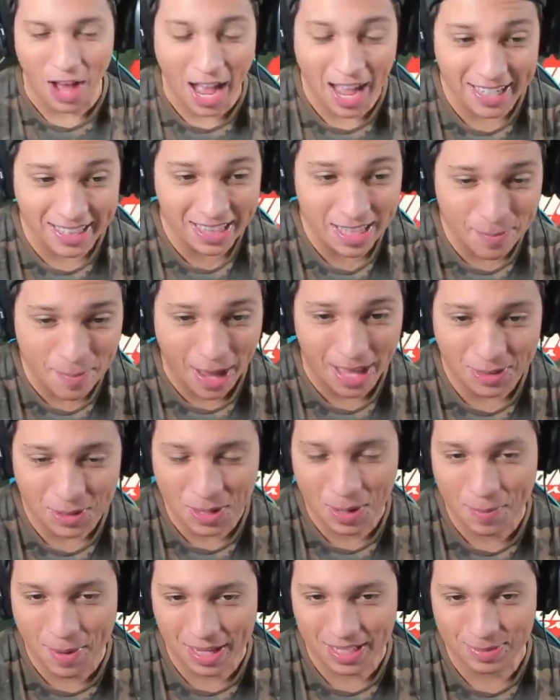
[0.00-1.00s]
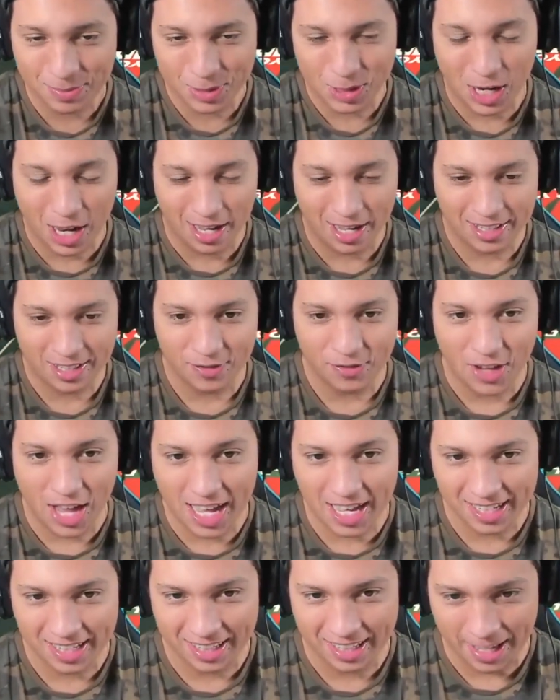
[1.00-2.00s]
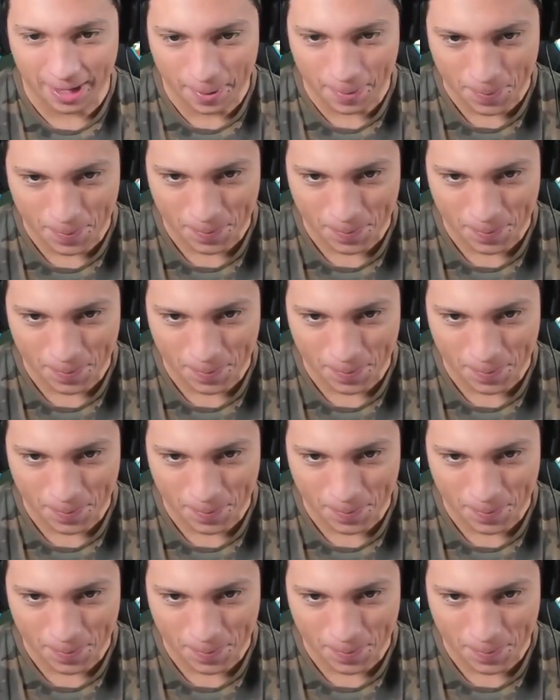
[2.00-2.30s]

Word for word: Finally, Matthew can make some shots. Finally. My